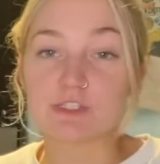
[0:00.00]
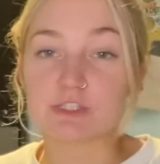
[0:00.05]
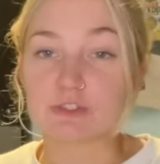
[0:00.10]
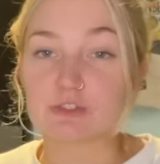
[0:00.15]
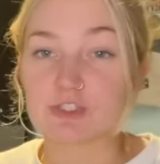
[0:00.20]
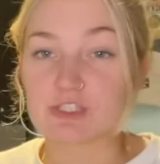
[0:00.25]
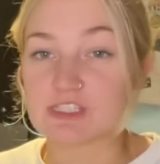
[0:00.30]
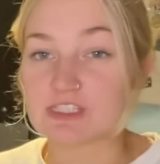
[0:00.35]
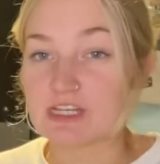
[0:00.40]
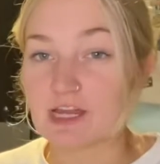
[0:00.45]

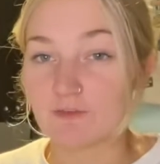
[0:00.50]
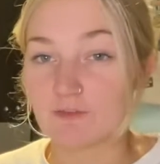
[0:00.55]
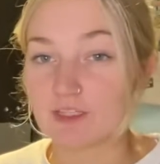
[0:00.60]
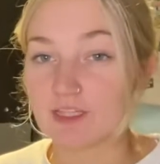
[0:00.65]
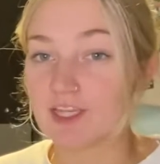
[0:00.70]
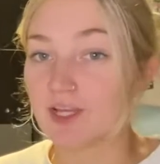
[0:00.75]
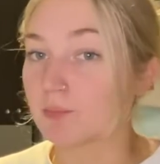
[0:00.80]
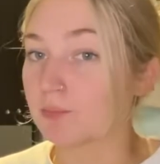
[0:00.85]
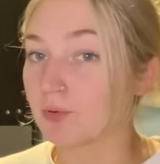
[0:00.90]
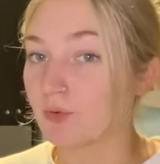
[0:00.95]
There's just not
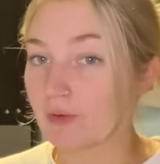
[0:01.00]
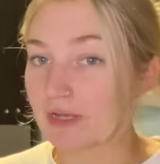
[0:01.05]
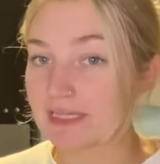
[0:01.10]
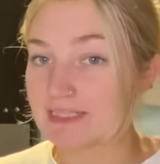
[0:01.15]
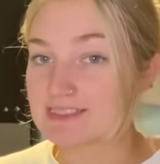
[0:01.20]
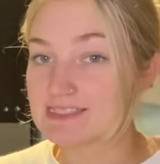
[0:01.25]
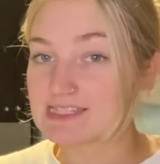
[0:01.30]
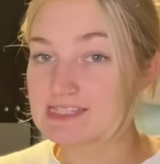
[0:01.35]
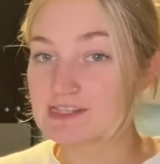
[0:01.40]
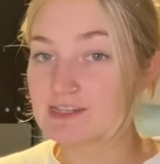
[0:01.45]
really a
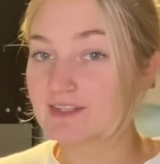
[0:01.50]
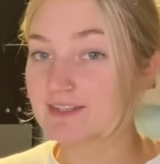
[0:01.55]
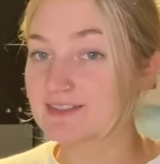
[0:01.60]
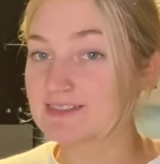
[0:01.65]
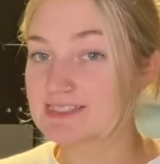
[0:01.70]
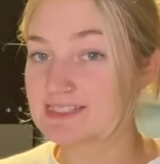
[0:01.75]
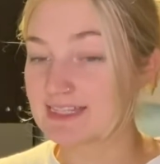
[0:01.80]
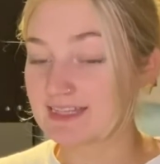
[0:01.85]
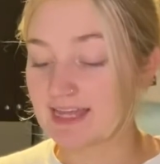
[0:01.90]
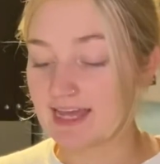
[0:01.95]
point
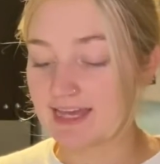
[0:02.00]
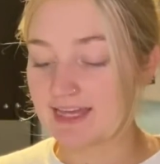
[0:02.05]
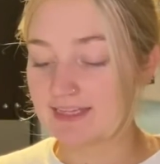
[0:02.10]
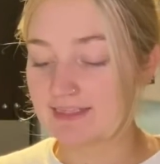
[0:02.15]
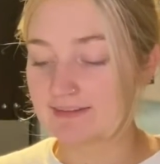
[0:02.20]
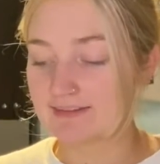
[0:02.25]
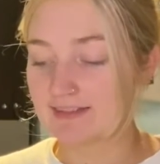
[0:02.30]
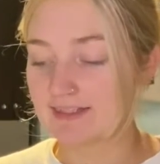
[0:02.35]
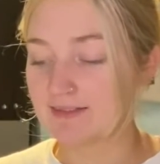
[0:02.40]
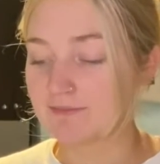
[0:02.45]
to
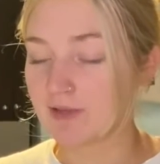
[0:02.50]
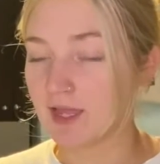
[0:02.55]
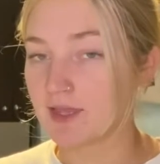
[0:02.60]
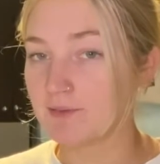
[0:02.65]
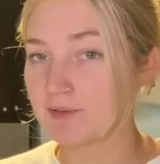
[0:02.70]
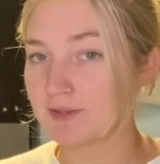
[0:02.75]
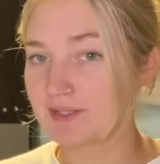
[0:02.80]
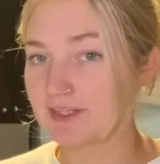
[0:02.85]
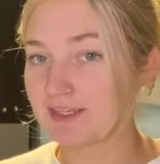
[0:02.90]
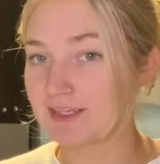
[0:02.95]
that, in my
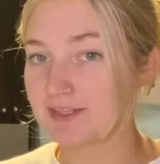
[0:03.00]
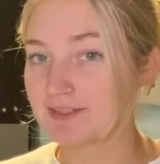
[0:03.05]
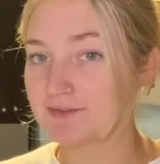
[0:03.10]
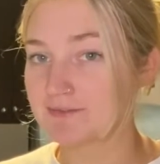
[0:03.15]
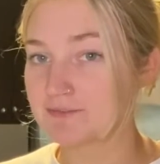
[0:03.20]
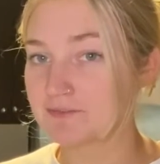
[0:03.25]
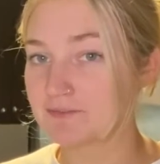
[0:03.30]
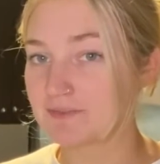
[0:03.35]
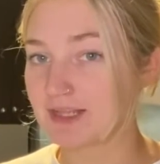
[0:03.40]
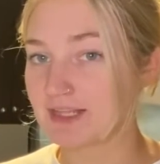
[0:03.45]

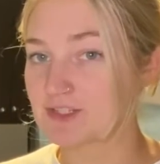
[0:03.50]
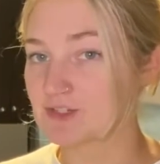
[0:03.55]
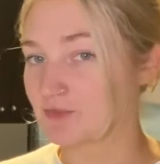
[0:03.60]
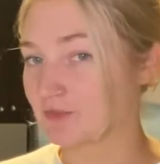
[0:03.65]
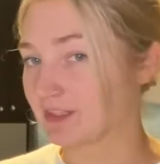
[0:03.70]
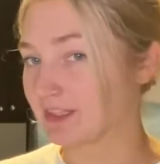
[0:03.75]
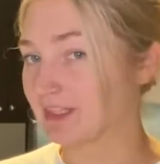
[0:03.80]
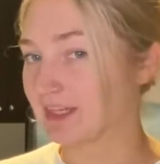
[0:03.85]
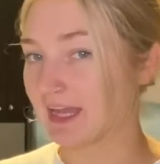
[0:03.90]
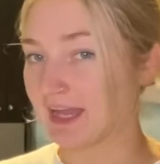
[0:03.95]
opinion. I don't
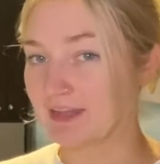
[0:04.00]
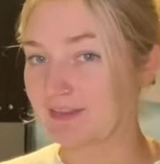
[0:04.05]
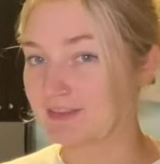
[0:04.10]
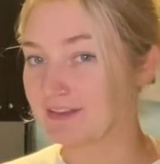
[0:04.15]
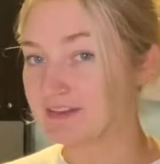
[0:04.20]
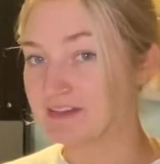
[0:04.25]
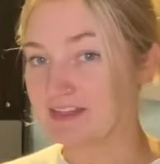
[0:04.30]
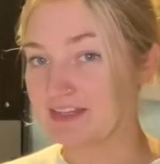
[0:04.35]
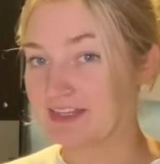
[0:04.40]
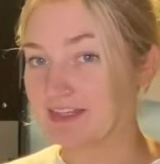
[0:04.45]
really get the
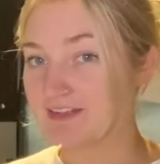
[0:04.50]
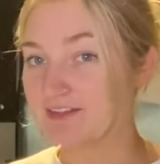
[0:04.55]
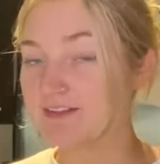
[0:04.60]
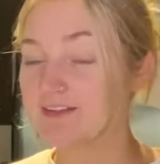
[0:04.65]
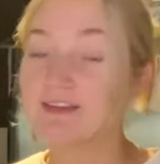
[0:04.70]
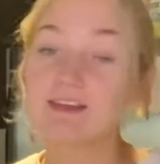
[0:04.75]
need,